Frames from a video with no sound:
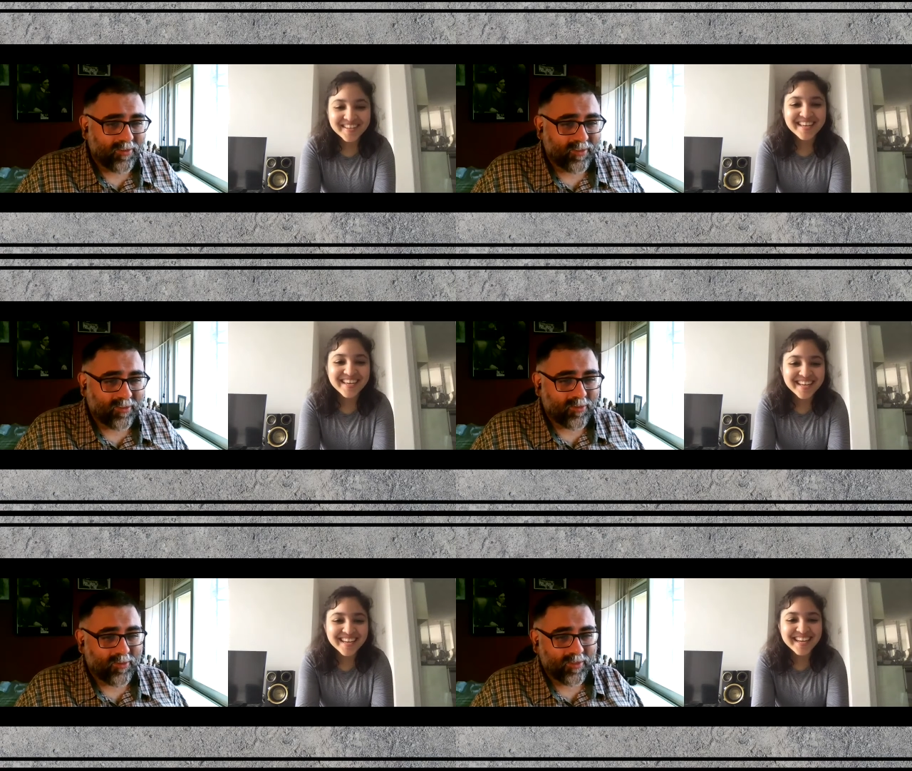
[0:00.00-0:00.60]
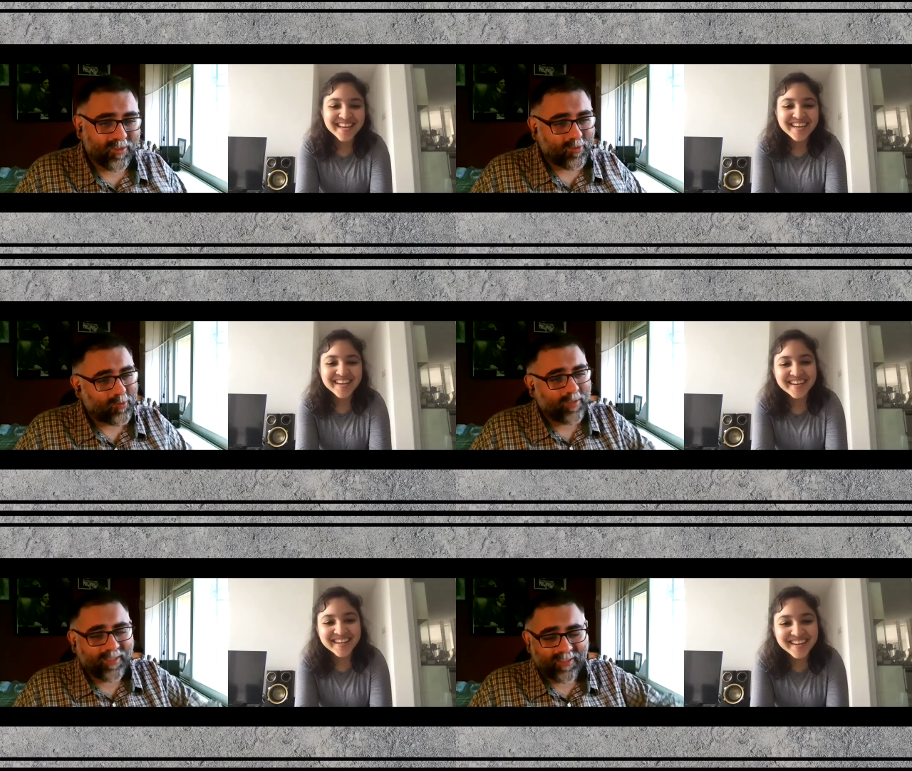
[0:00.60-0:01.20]
Speaker 1: okay. those are
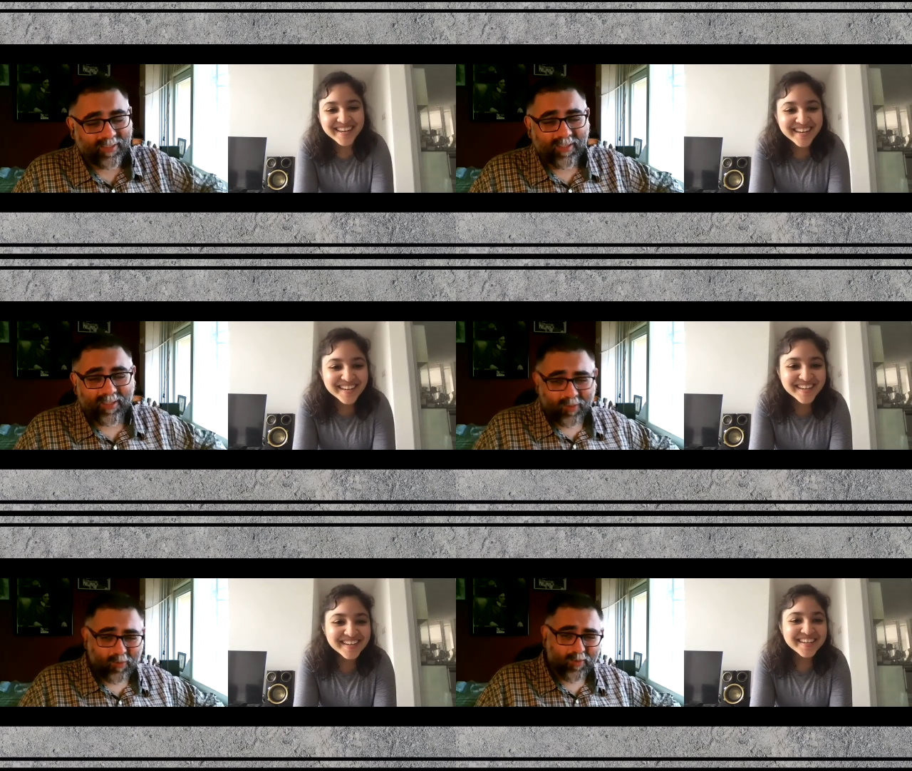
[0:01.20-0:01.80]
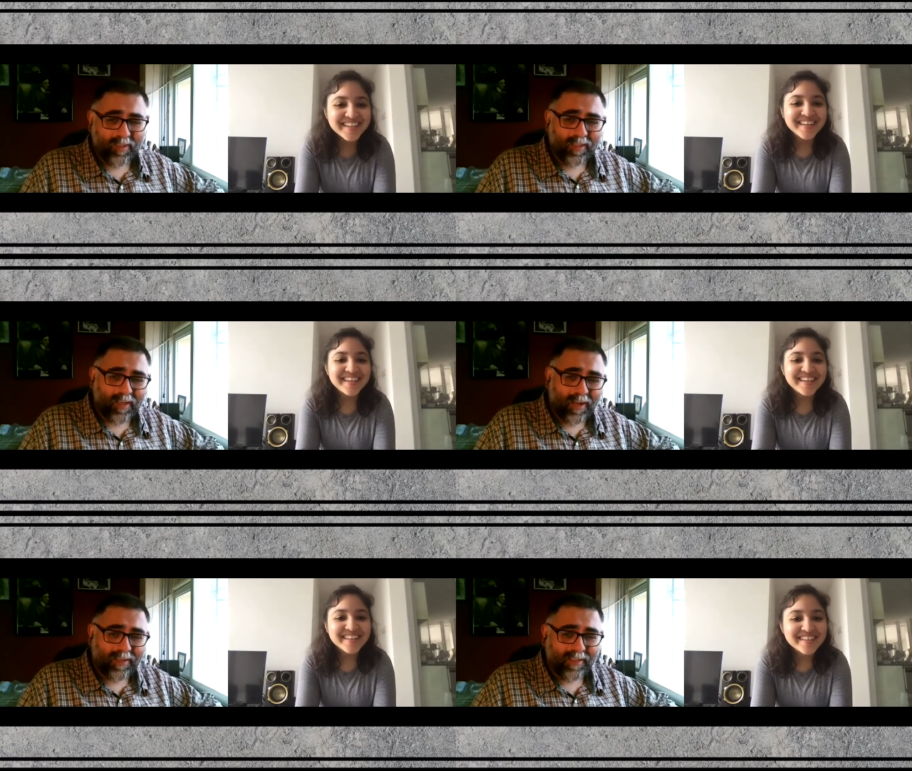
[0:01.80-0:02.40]
usually the usually
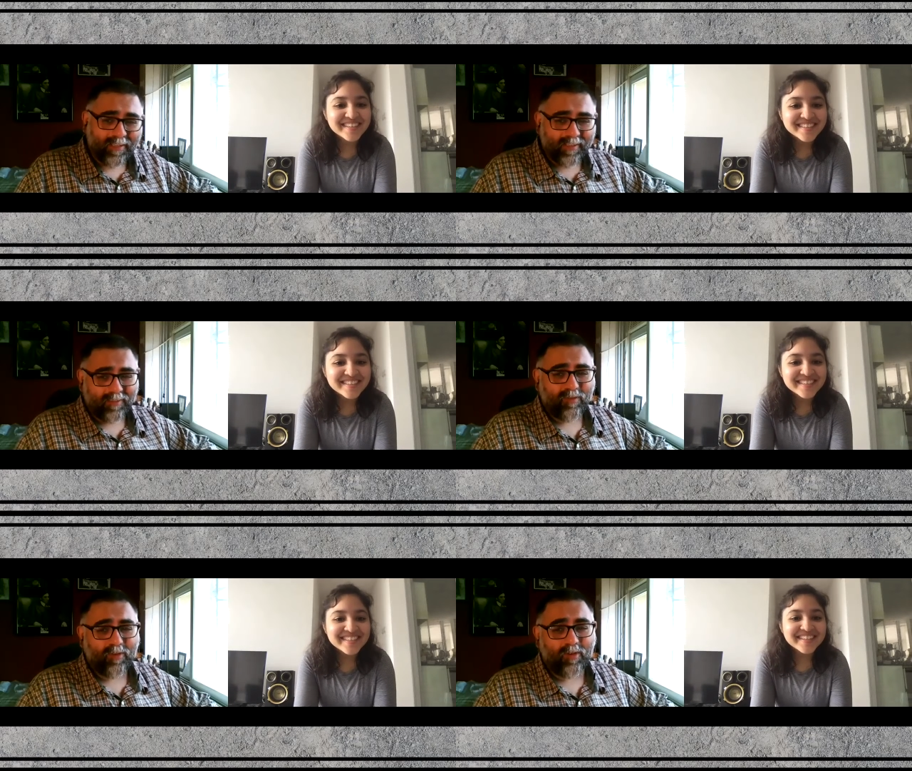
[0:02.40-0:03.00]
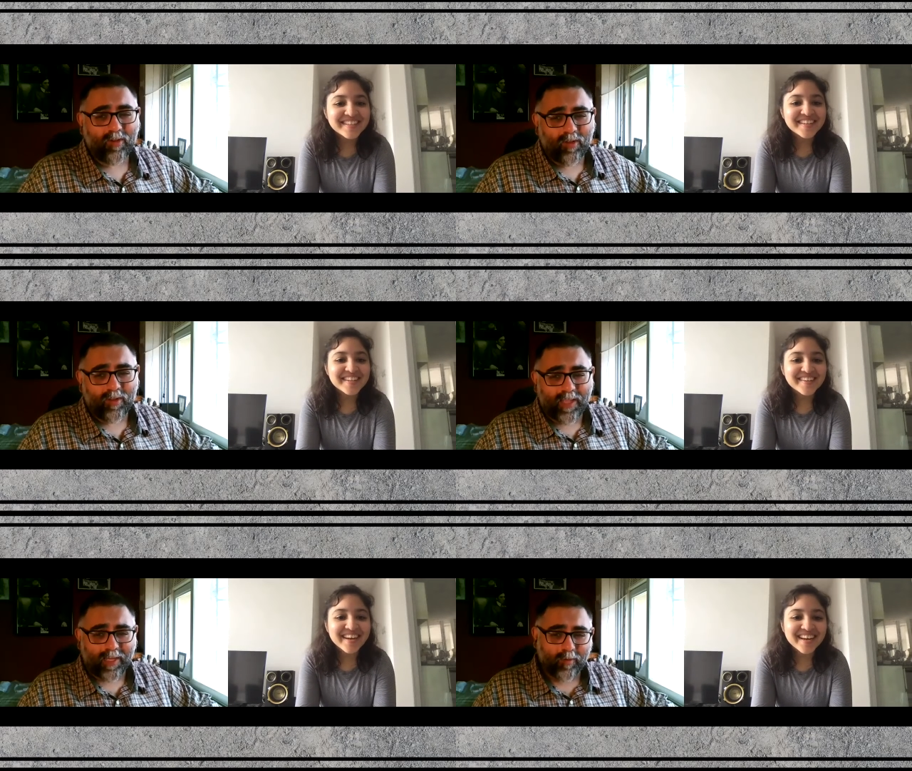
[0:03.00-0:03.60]
the criteria for
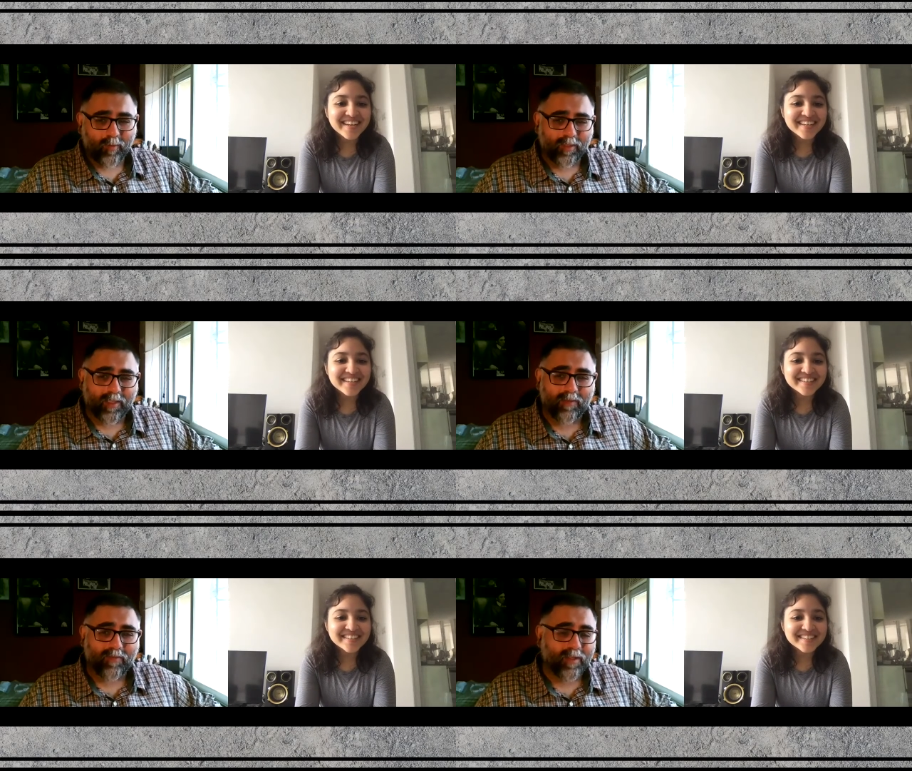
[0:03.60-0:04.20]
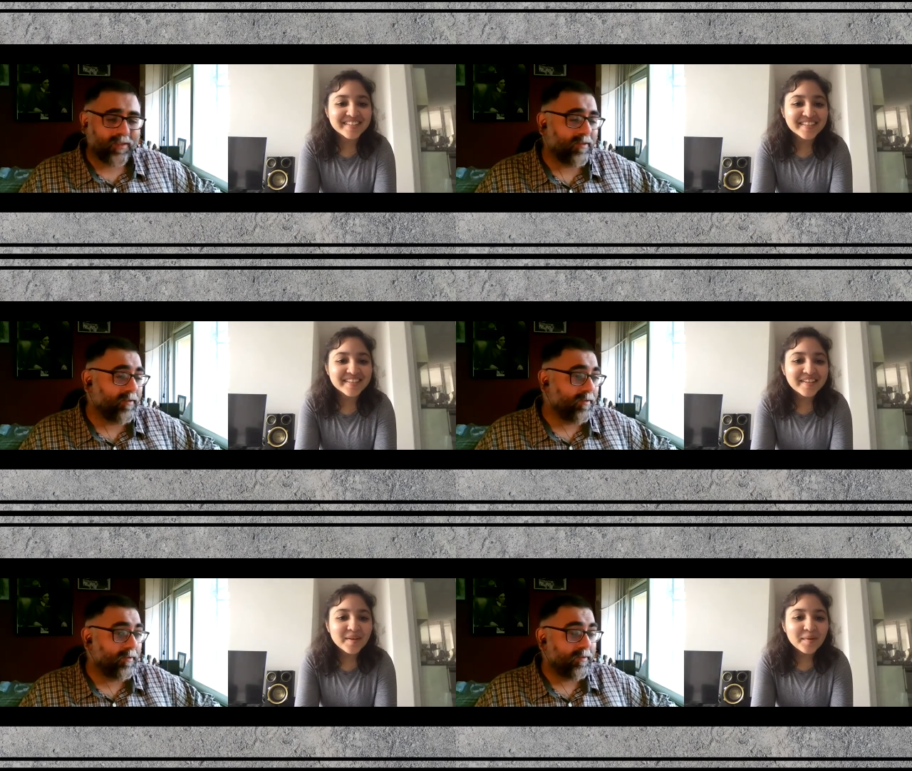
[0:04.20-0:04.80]
all the acting work that I've done
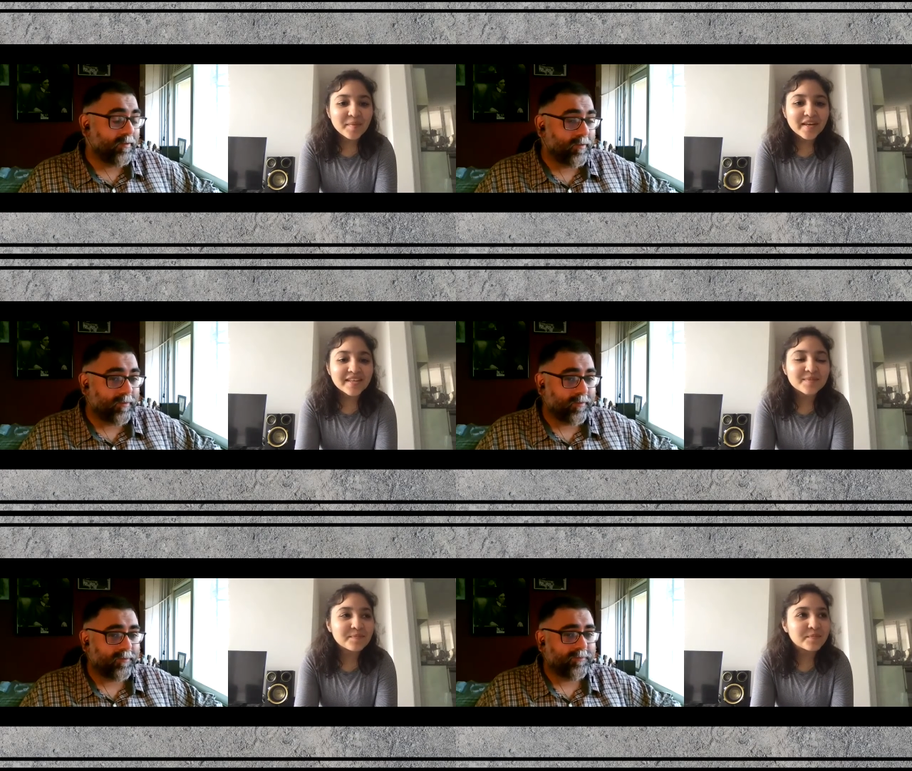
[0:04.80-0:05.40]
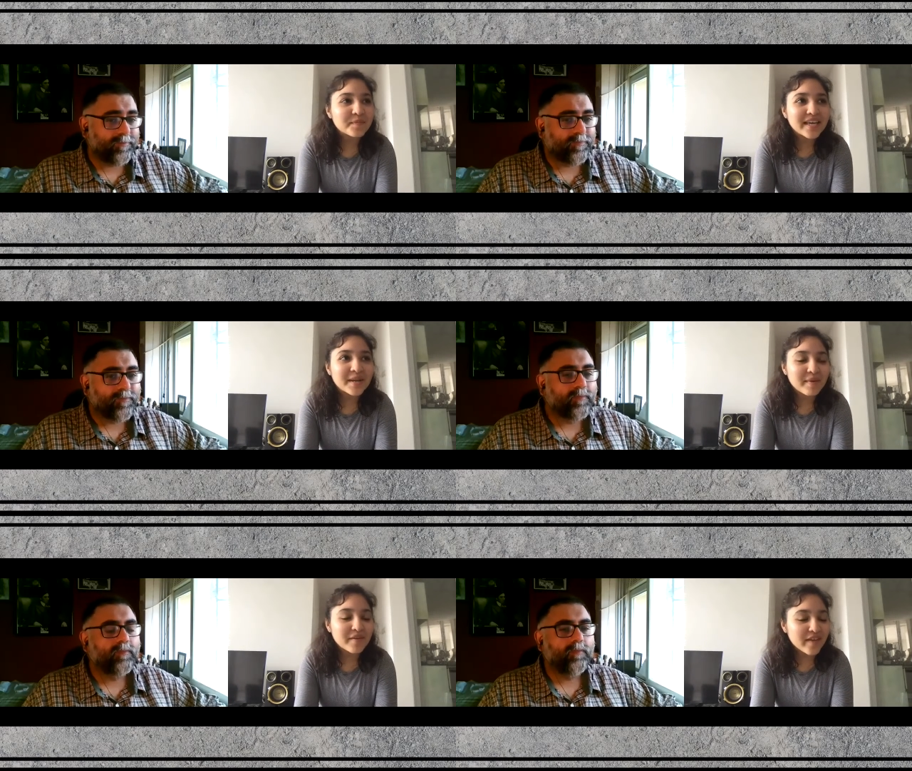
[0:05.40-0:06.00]
Speaker 2: because mm. me
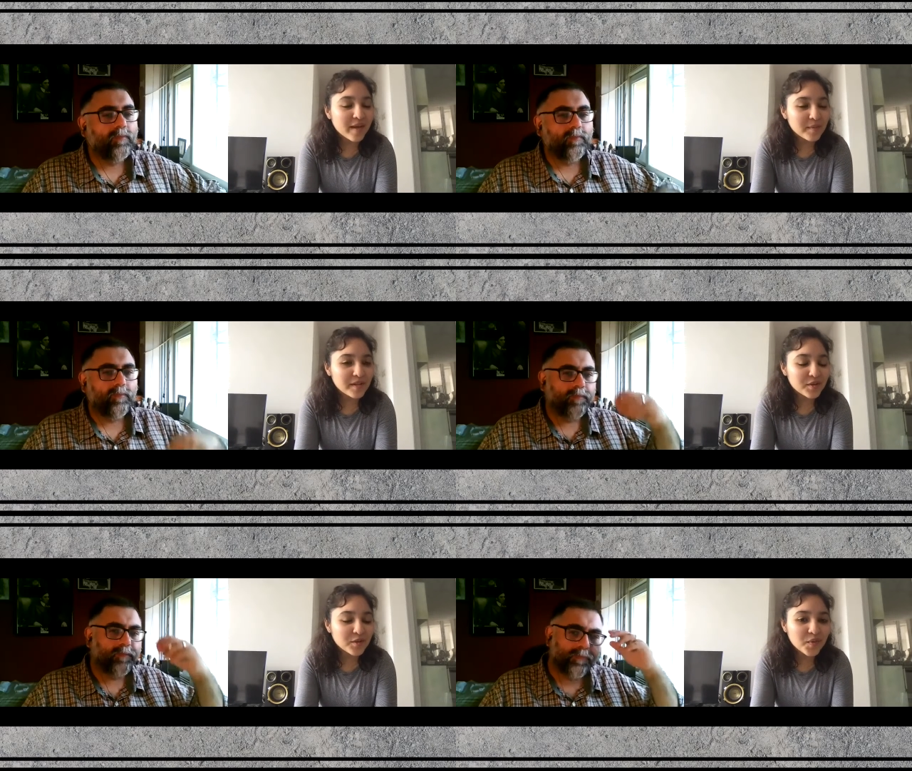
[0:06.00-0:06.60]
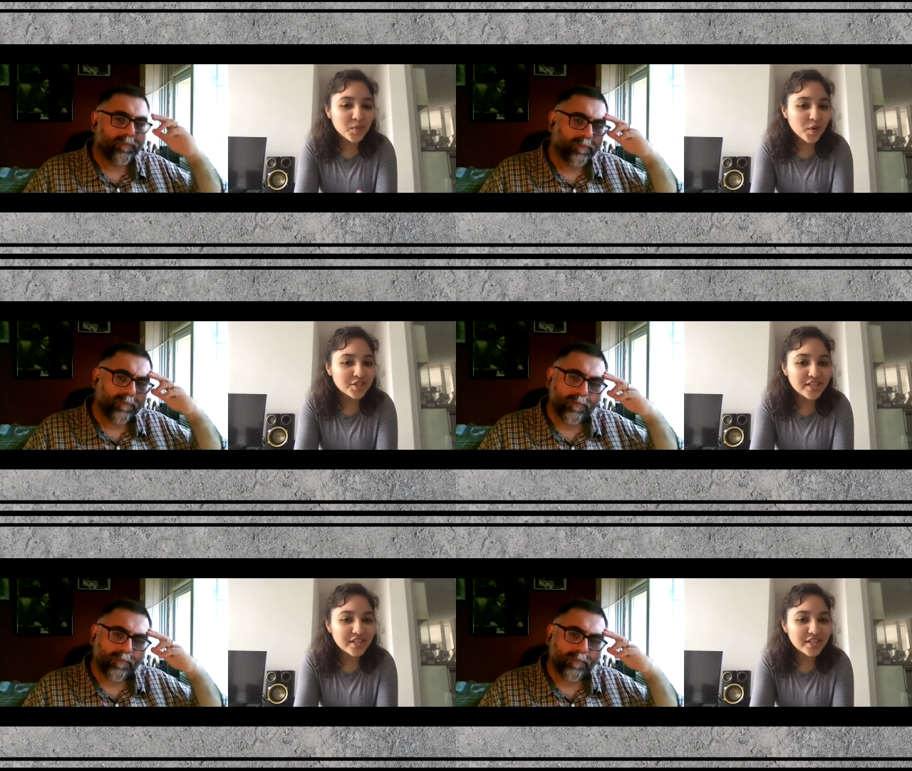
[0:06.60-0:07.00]
and my family, you know, we watched